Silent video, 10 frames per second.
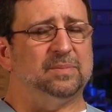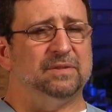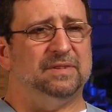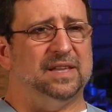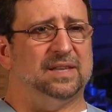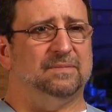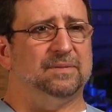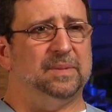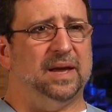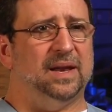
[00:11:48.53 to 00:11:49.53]
prevent them
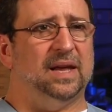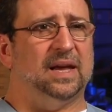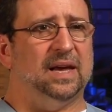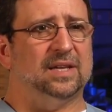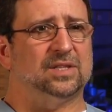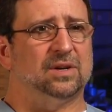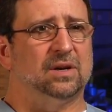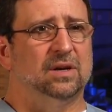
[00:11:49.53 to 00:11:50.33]
from getting cancer.